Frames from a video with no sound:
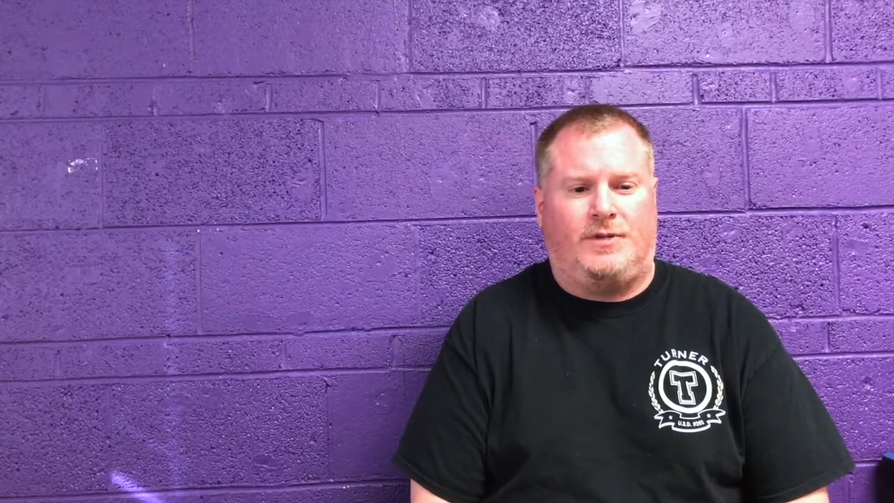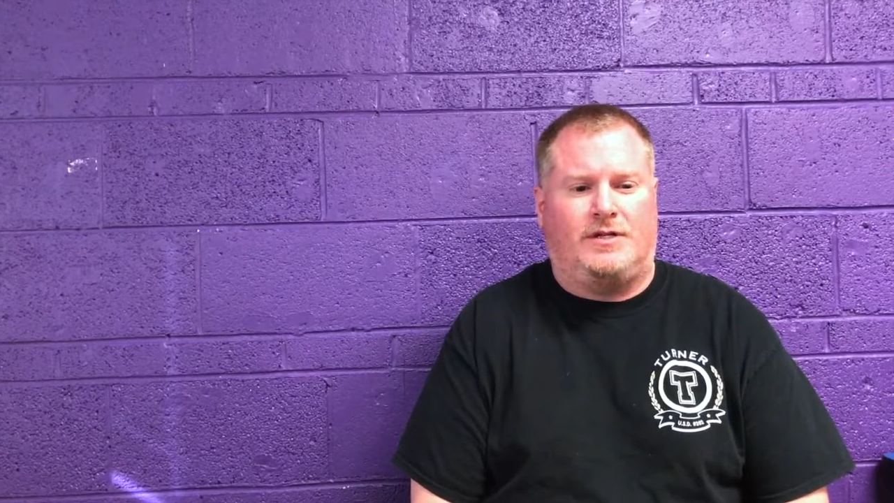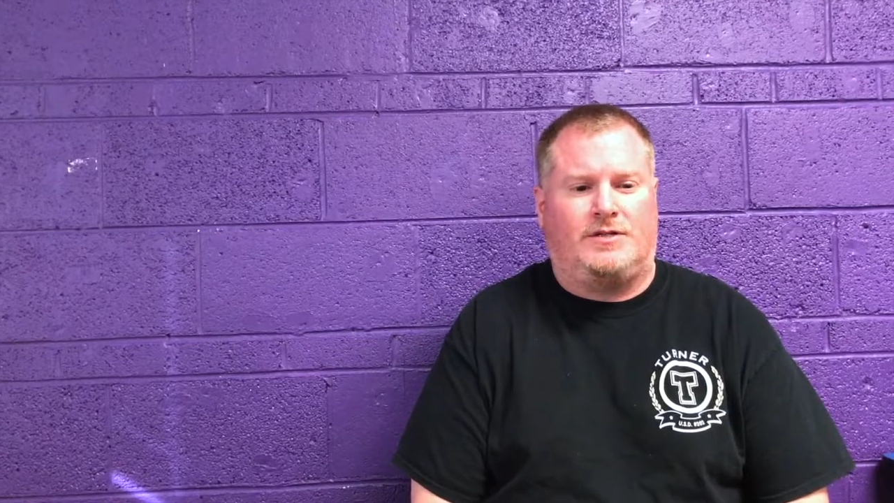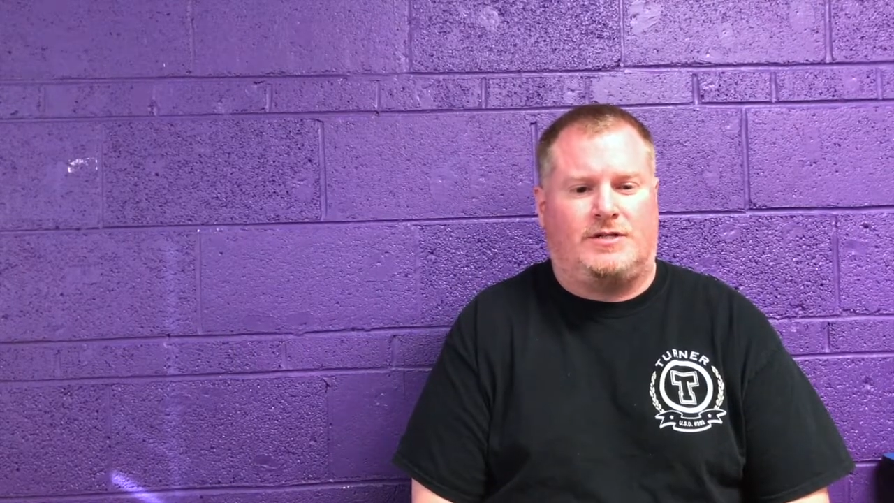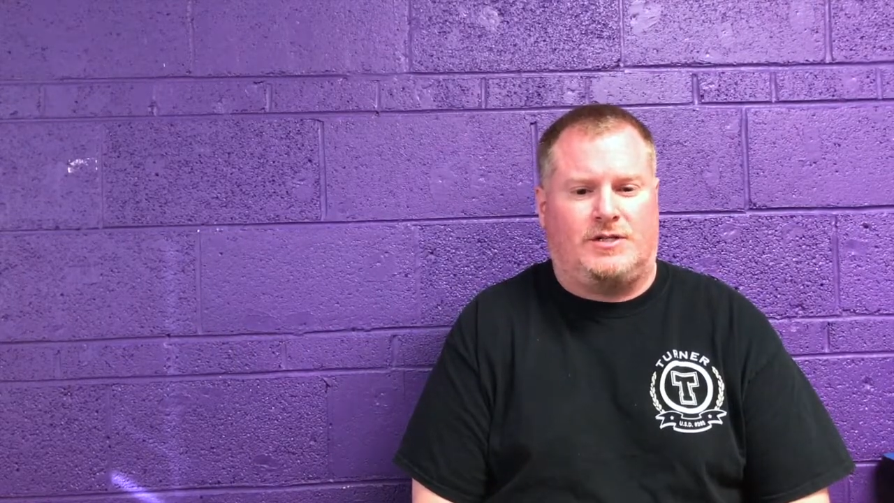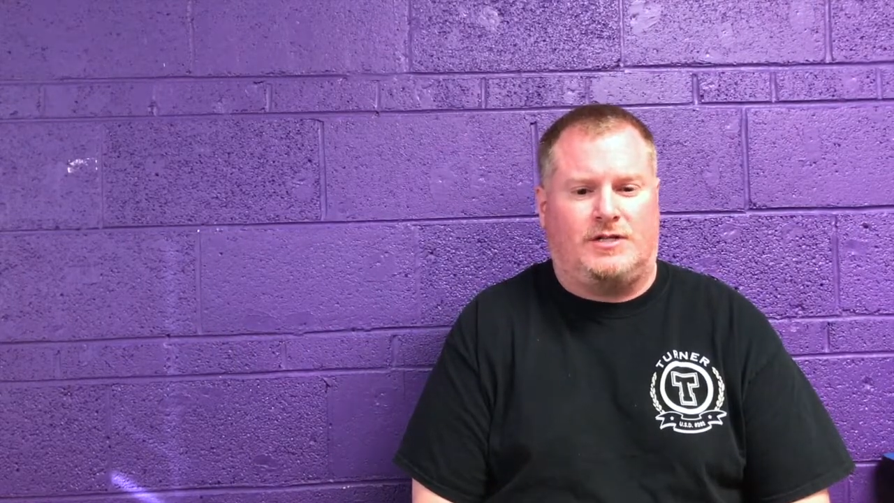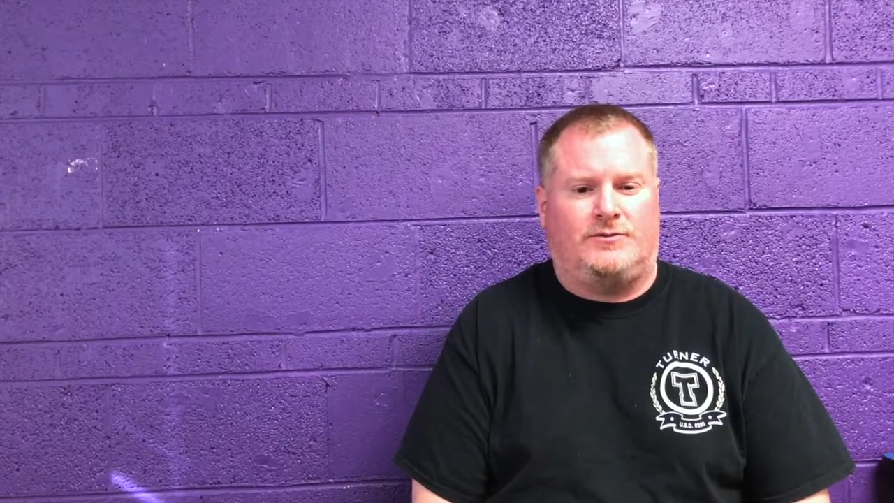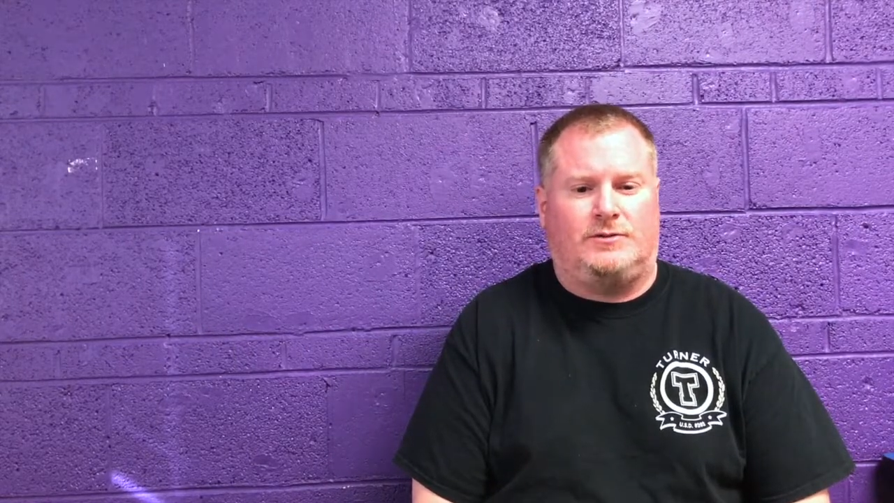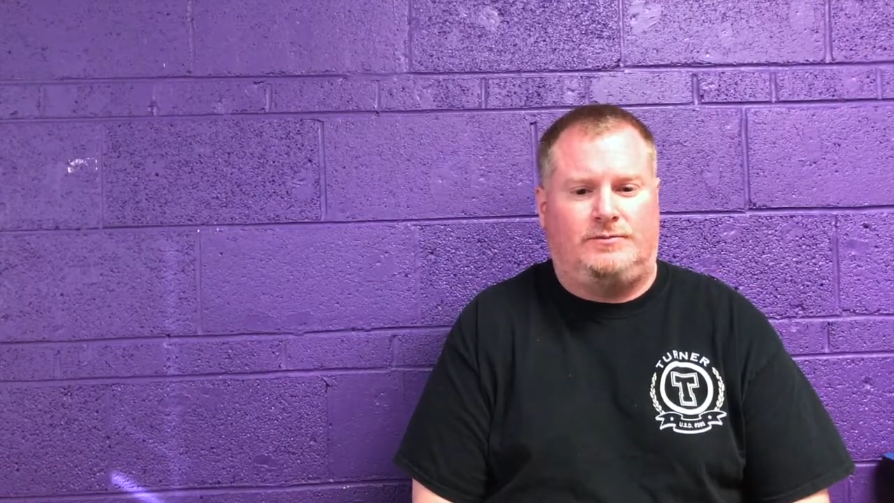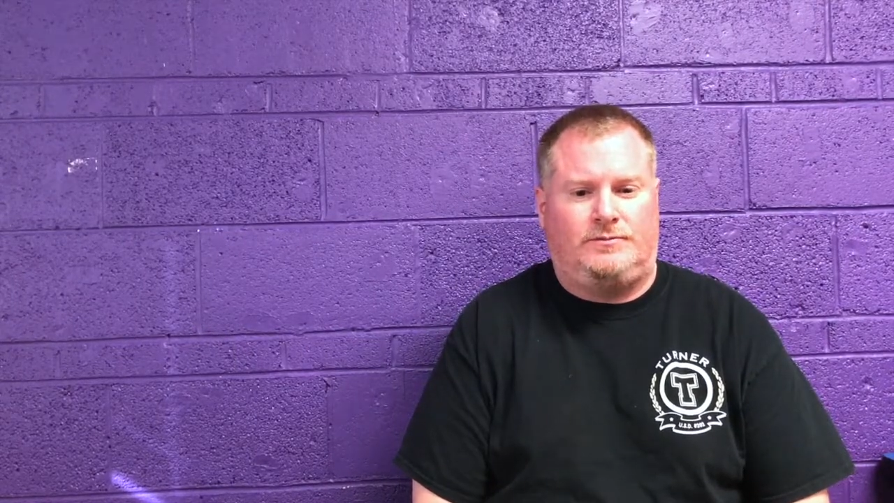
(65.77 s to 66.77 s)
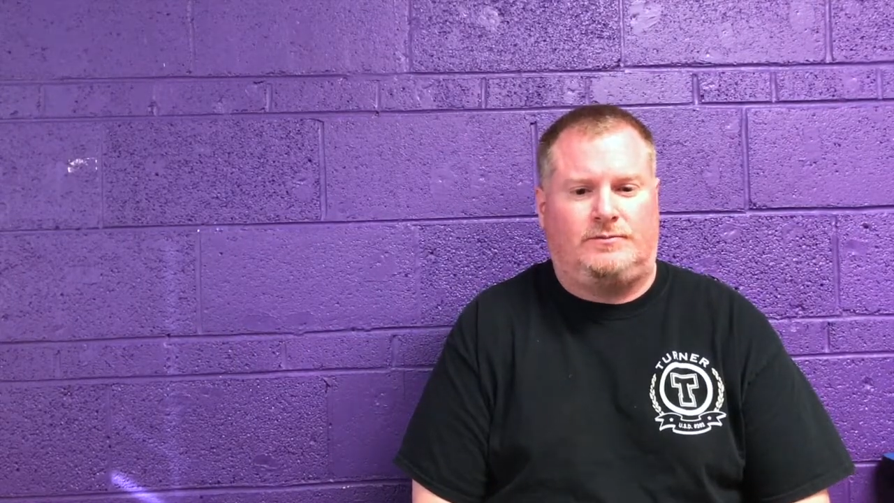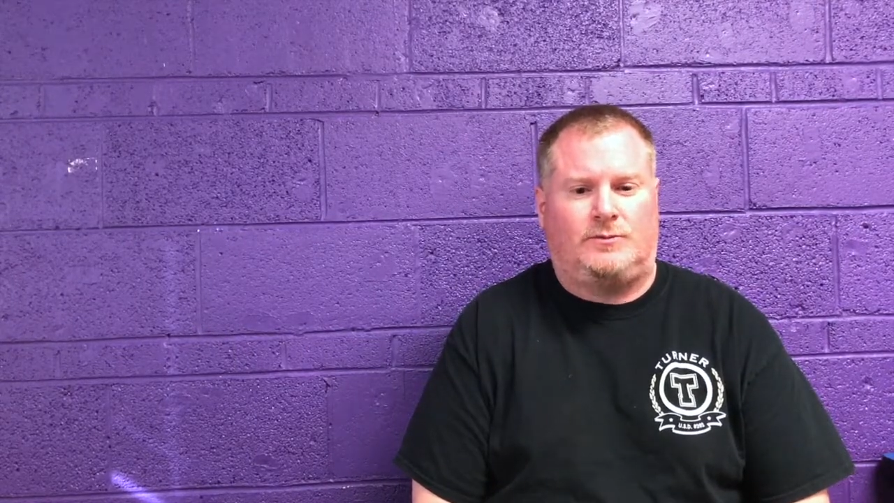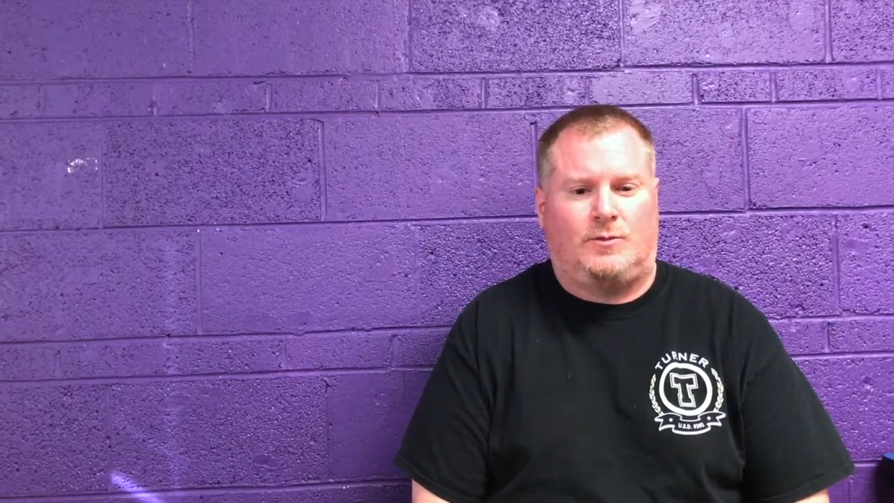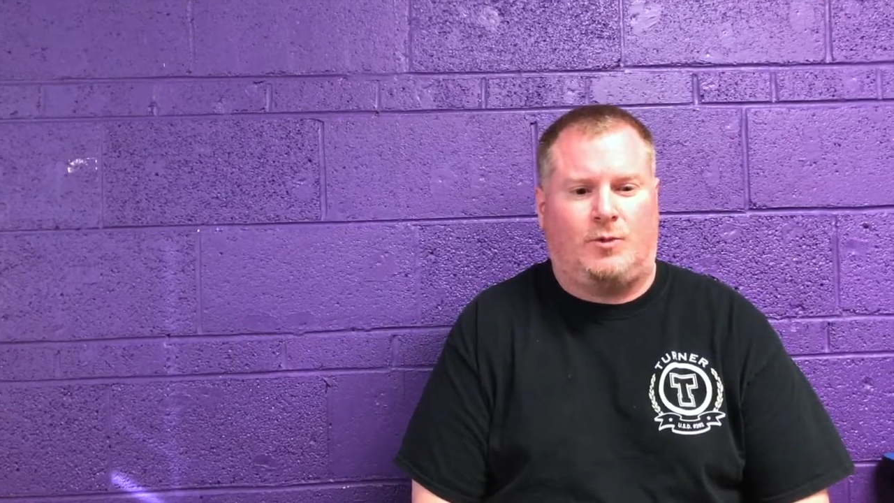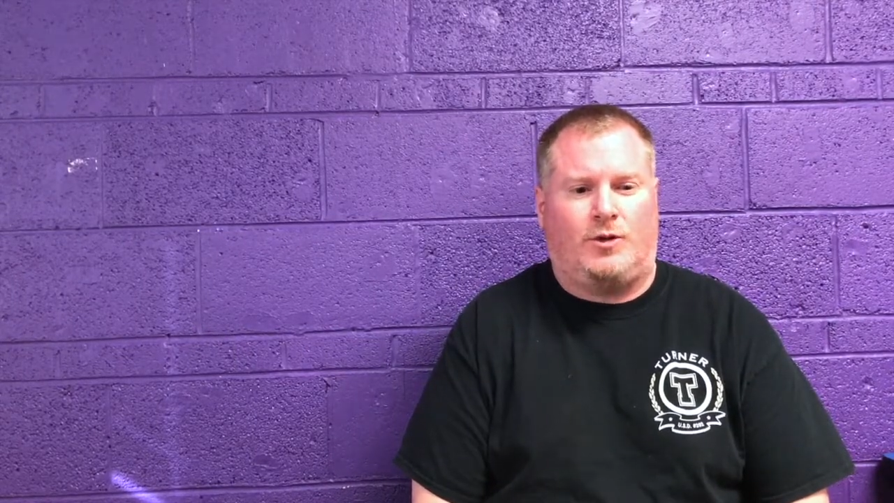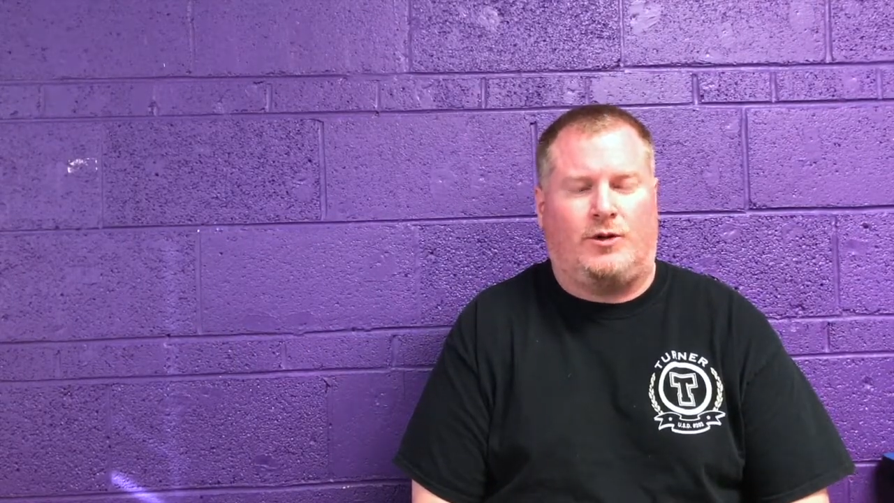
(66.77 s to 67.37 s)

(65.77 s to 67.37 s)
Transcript: being successful where